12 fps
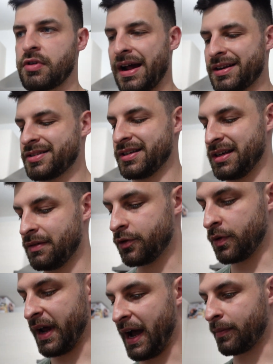the reality of
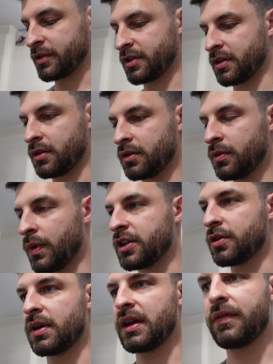doing Amazon
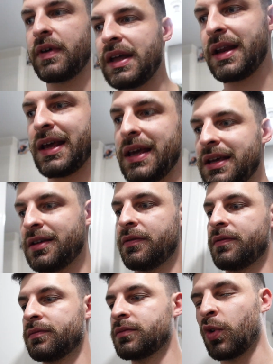when you live in a
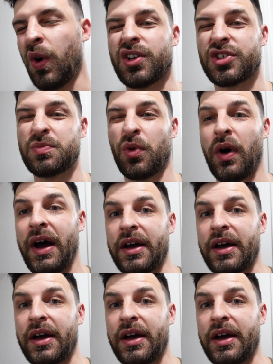quite small